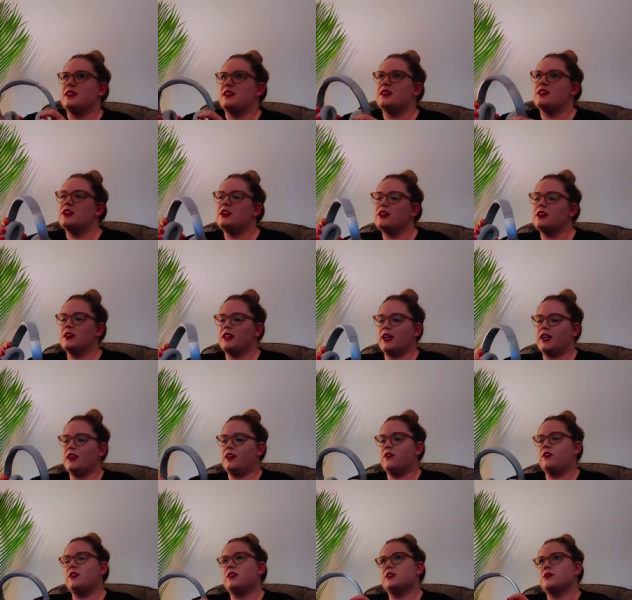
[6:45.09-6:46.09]
They're like
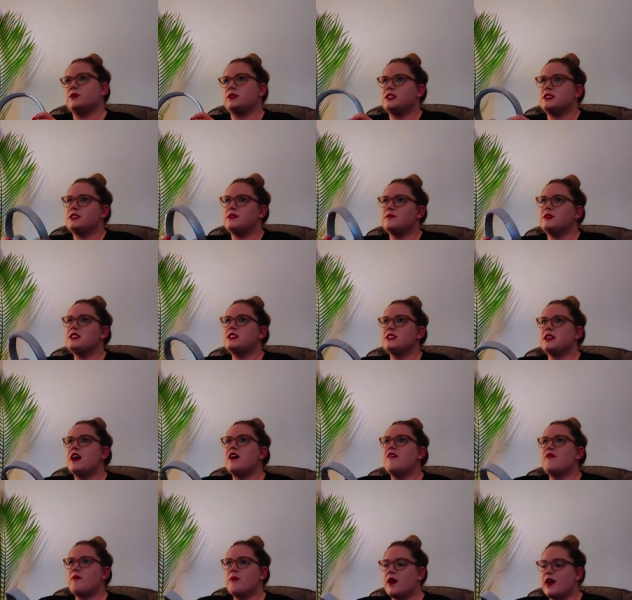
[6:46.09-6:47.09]
you can you can bend
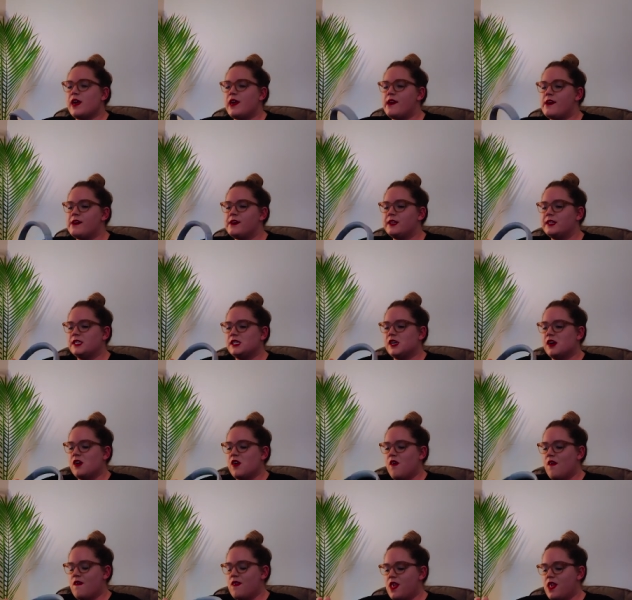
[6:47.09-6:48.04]
those and stuff like that.